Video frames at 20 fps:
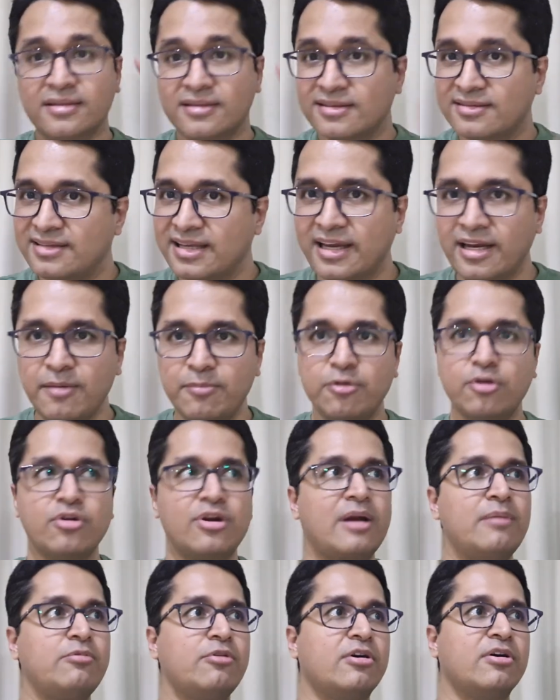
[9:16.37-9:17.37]
the second
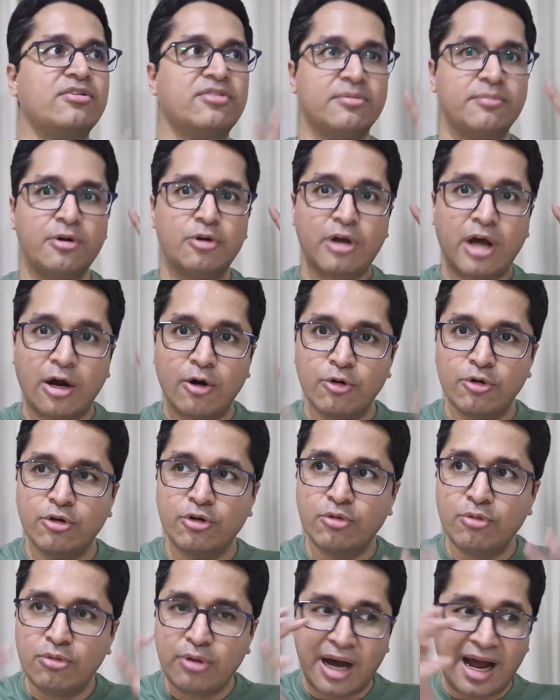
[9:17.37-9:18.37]
program talks about how do
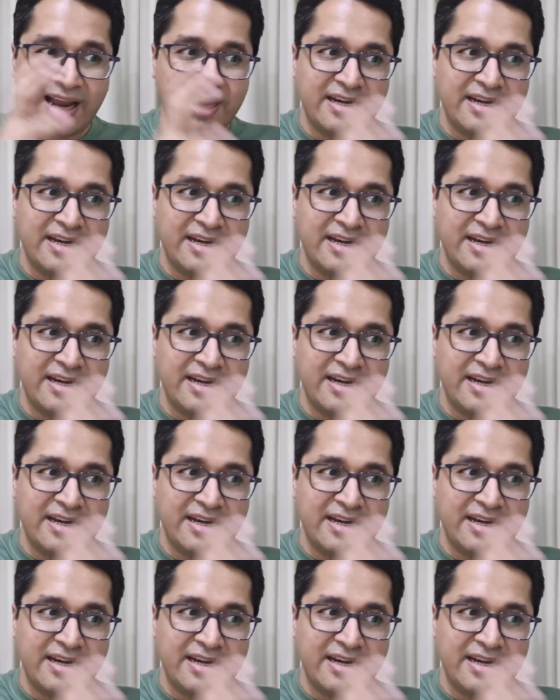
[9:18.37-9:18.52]
you